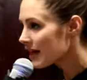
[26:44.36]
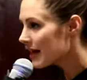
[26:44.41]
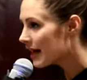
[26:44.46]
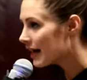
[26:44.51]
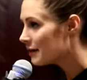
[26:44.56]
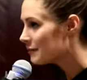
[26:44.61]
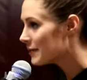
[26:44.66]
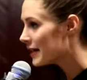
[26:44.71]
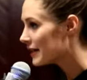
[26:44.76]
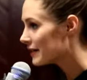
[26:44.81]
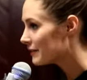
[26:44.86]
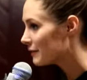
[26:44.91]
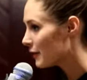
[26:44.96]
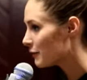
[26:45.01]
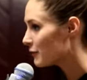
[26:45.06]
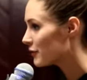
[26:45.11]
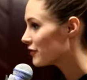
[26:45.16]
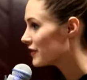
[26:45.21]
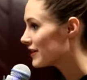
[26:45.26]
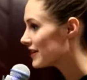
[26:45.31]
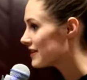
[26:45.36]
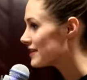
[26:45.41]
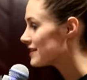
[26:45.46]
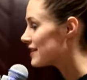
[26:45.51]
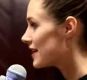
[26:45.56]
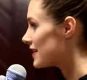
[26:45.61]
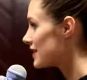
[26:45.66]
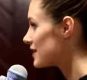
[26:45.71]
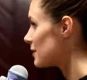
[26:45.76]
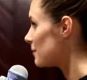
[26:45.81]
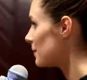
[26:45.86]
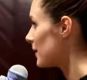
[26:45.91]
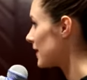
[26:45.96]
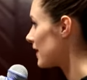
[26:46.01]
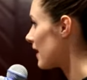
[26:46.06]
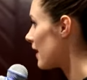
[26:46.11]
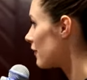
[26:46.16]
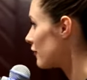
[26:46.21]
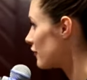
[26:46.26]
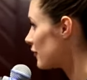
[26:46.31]
Um, and, and, we really started to
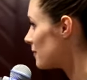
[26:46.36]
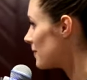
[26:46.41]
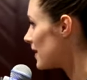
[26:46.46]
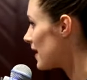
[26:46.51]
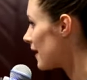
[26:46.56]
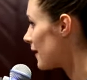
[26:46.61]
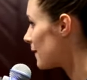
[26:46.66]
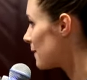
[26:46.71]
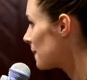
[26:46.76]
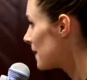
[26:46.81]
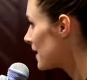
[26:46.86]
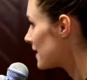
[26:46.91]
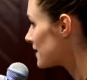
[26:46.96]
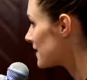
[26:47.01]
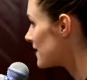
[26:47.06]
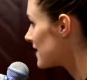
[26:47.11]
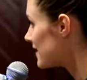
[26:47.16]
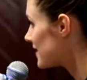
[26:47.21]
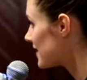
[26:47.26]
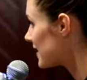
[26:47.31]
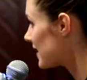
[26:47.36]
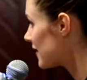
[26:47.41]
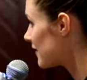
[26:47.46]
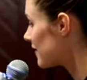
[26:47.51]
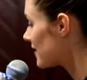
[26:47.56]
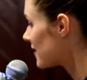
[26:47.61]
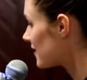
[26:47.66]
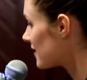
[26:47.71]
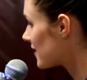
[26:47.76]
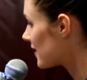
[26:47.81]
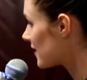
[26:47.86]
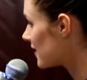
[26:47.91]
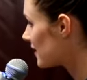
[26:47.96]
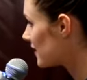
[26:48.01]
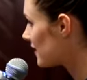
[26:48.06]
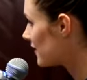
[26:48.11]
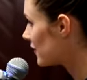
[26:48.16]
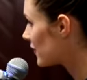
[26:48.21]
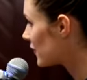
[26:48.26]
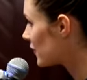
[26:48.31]
pick up from there. So this here is
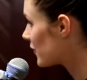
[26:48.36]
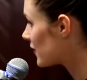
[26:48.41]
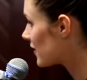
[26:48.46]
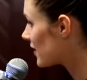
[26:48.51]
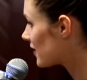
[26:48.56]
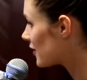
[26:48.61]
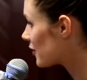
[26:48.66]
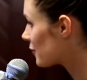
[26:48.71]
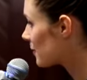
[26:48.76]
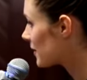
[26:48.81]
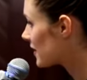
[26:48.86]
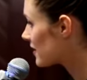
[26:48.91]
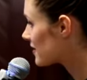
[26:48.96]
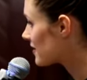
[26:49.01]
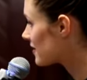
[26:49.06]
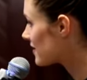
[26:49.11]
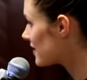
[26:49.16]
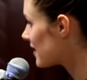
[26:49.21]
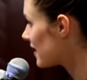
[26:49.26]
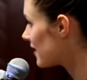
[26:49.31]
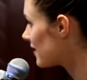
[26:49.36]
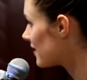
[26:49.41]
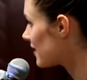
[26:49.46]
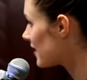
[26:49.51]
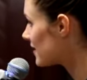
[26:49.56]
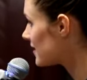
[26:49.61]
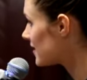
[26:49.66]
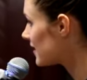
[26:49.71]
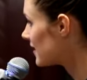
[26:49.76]
a few of the little pictures there that they